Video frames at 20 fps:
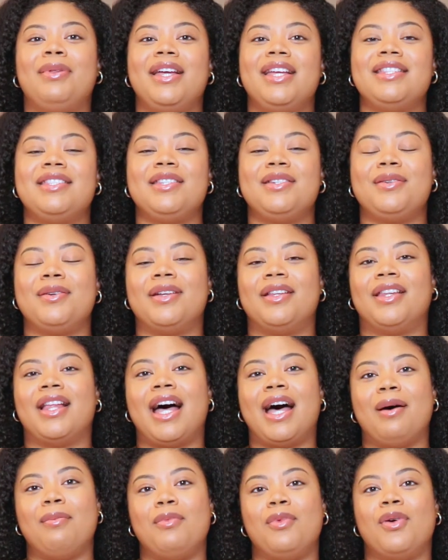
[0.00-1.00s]
plan to do a
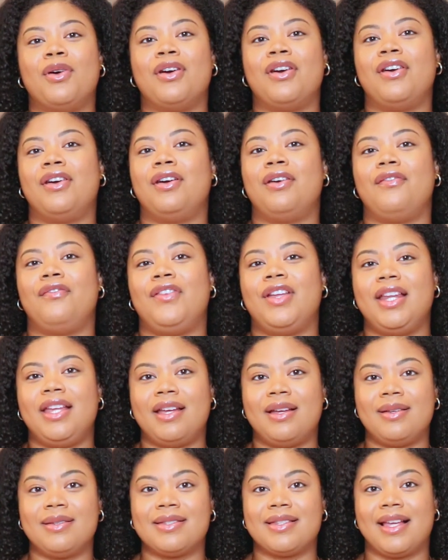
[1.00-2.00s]
lot more
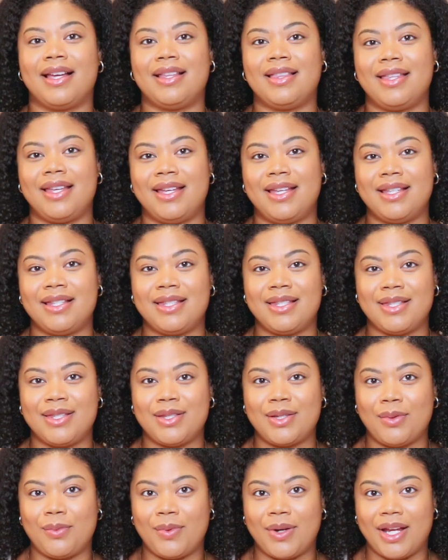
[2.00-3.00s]
videos like
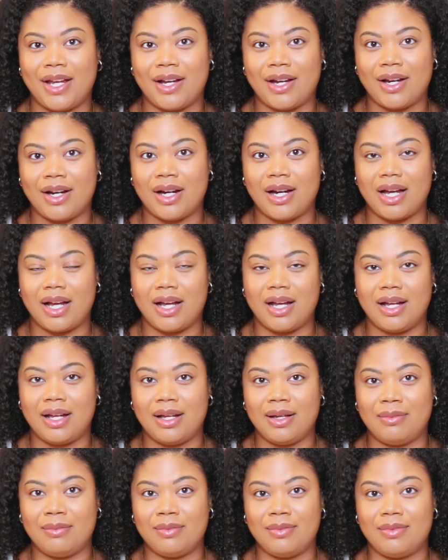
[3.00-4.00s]
this, to where
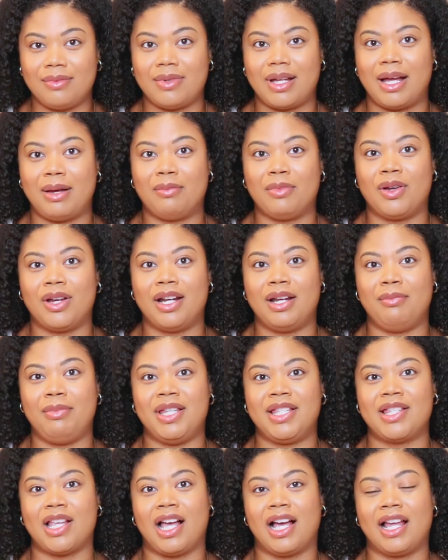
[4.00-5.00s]
I'm gonna
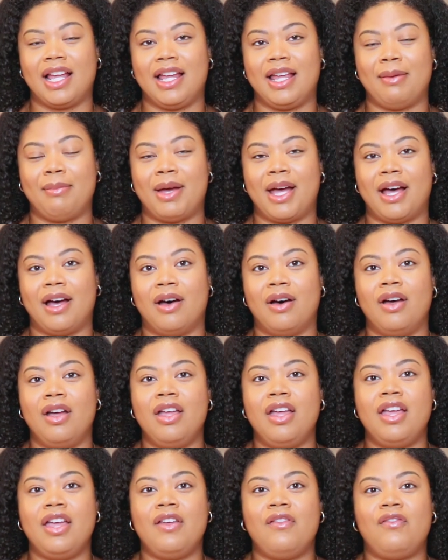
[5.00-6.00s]
be talking about
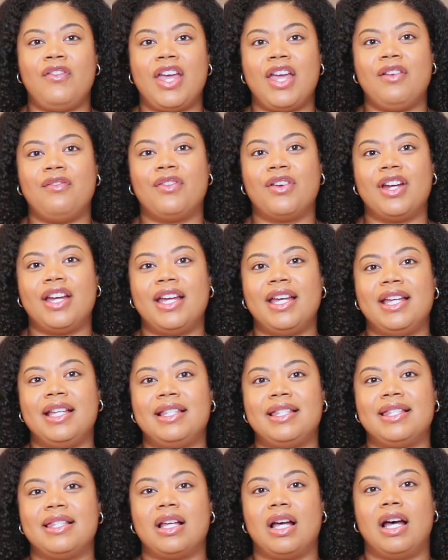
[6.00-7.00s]

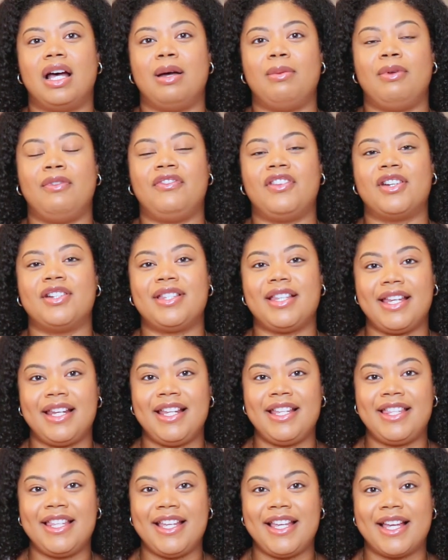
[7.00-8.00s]
favorites. If there's
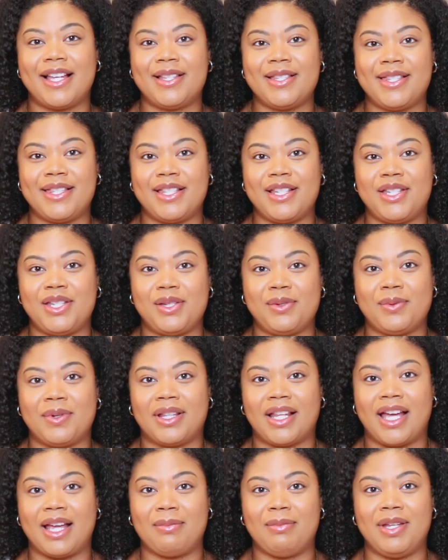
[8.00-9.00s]
anything else that you would
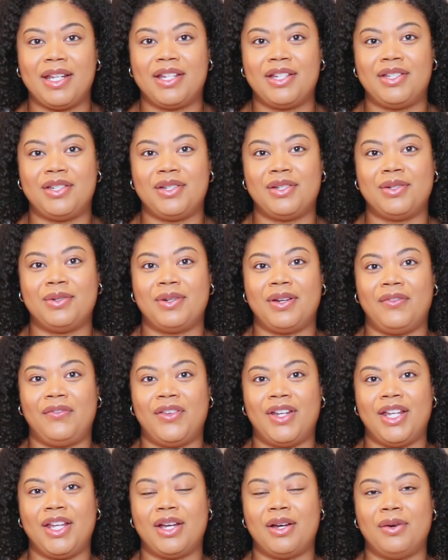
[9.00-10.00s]
like me to do a
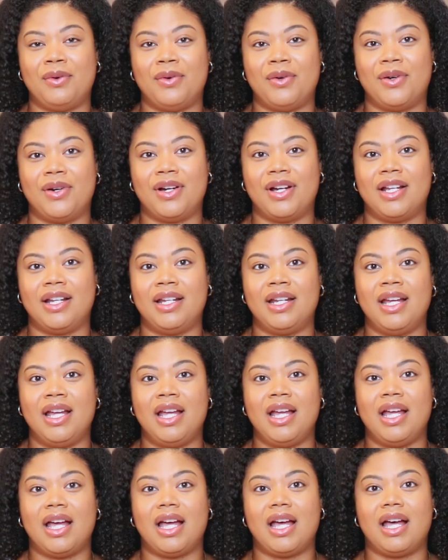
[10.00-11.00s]
video on
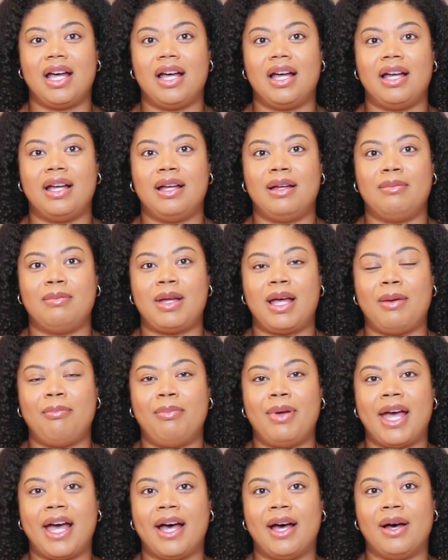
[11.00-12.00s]

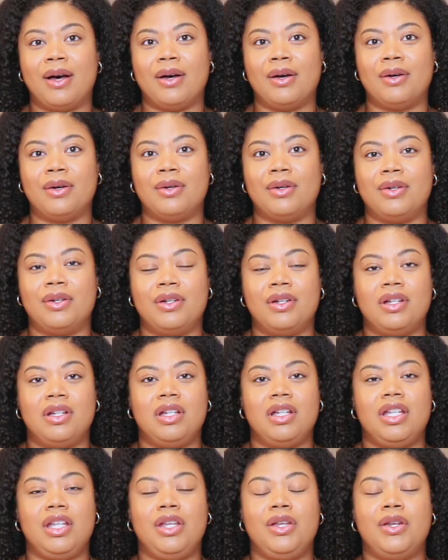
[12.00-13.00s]
about,
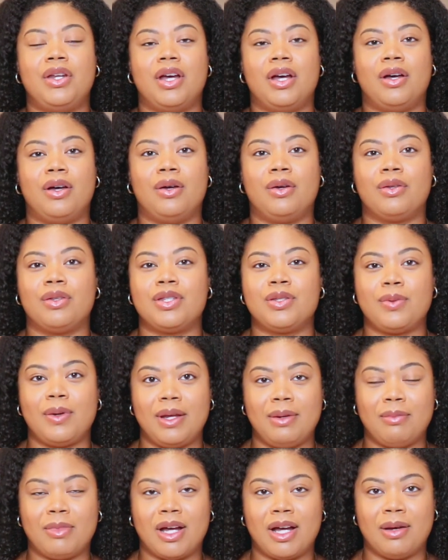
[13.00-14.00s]
you know,
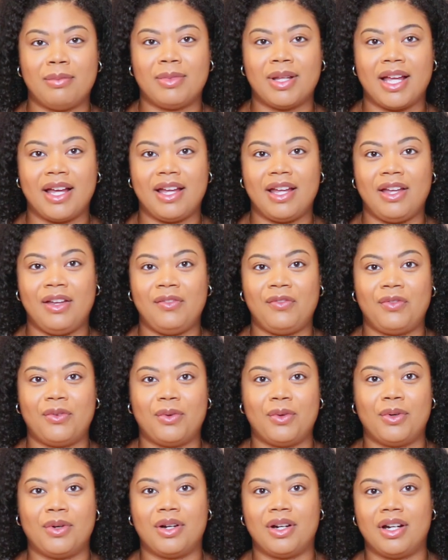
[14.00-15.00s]
twin mom life,
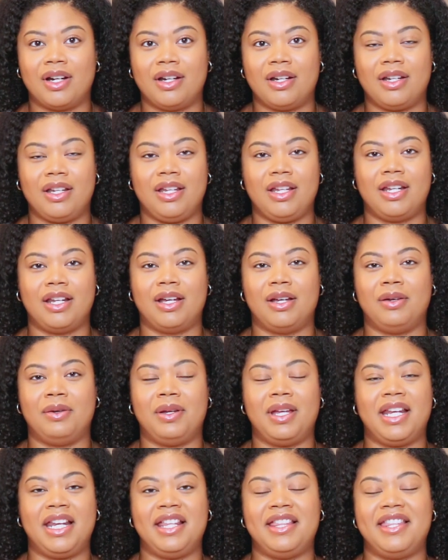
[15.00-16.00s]
or you know,
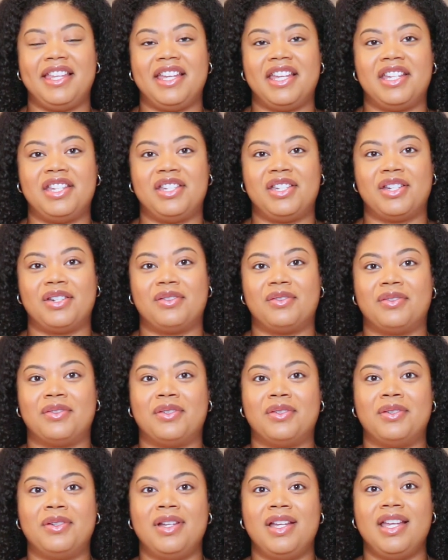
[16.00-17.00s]
anything in
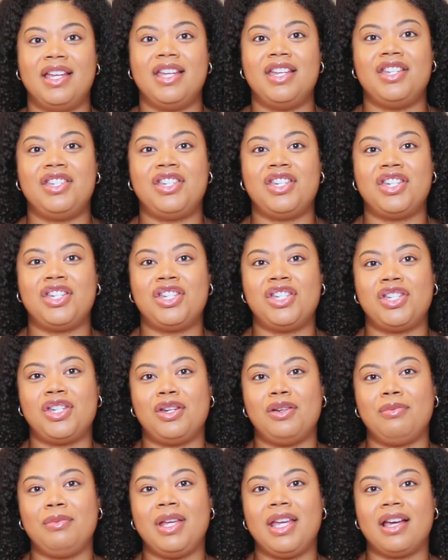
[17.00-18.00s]
general, just
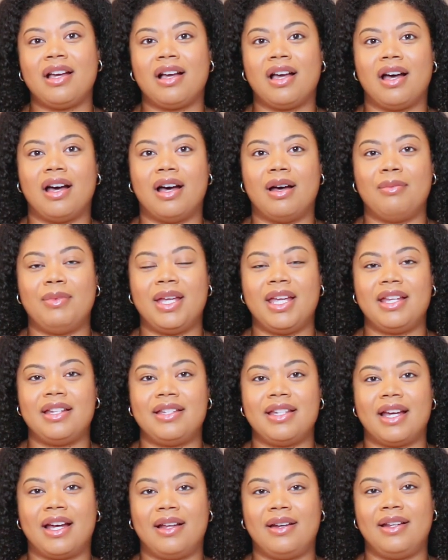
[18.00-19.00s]
shoot me a comment
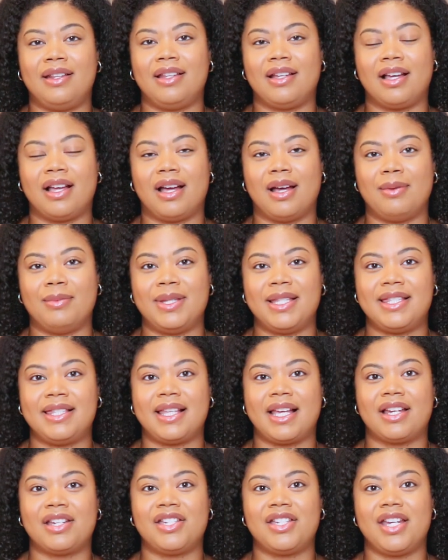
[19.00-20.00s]
down in the comment
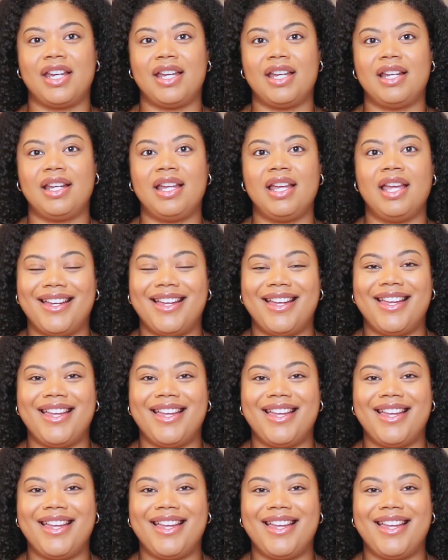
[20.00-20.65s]
section.